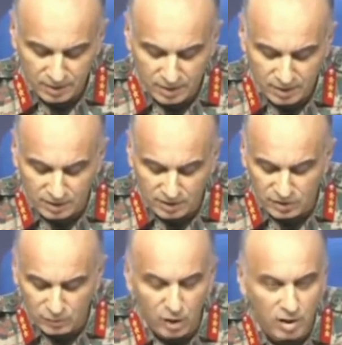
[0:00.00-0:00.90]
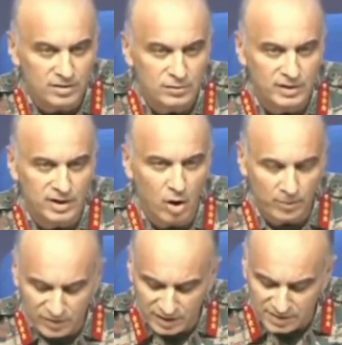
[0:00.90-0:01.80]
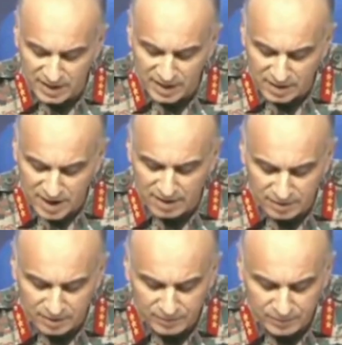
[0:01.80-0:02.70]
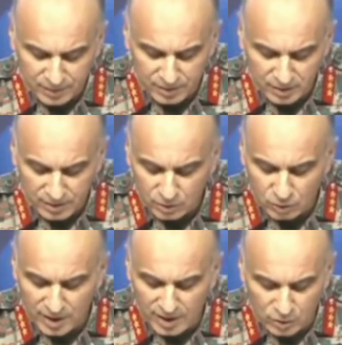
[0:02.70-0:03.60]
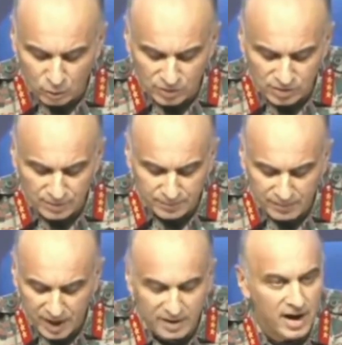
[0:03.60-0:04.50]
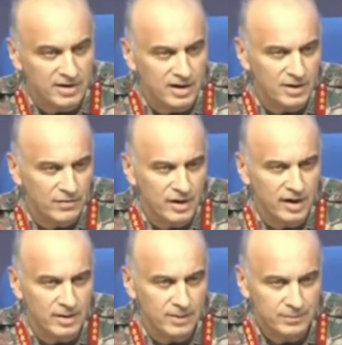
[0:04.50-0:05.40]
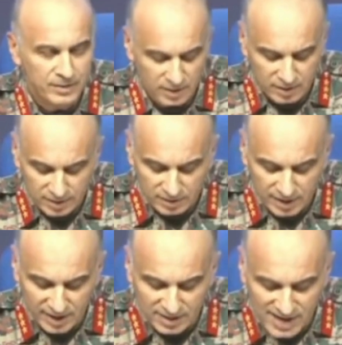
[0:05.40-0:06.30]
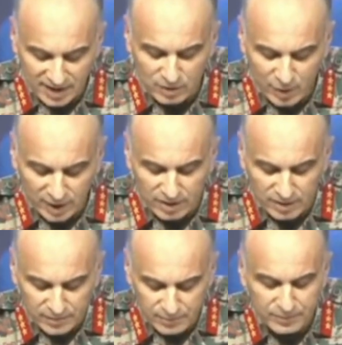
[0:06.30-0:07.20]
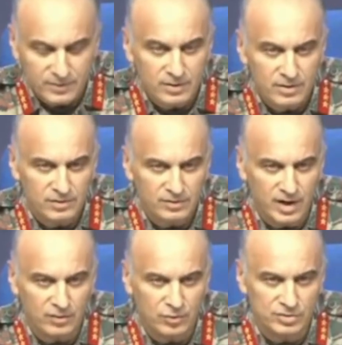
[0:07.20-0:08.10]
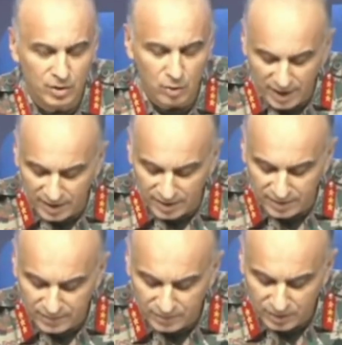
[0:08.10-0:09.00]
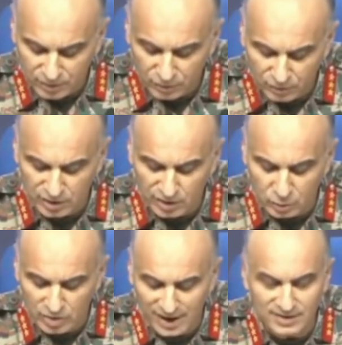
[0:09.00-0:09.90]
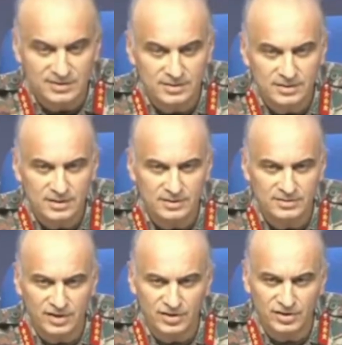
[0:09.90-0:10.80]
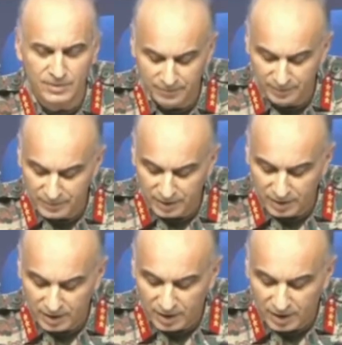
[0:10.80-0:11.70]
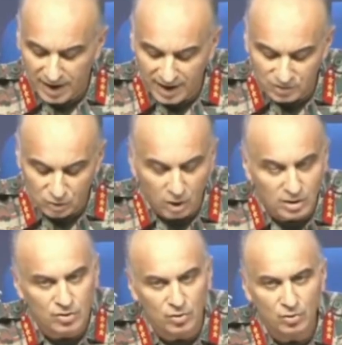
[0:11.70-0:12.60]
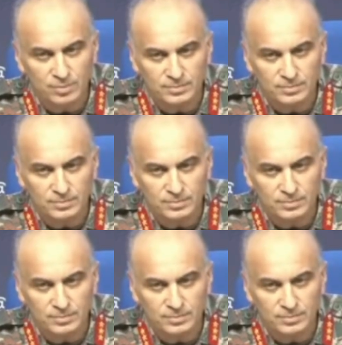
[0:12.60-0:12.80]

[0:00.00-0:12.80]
This was with an obvious intent to deduce and identify the exact vector that was required for their neutralization, as also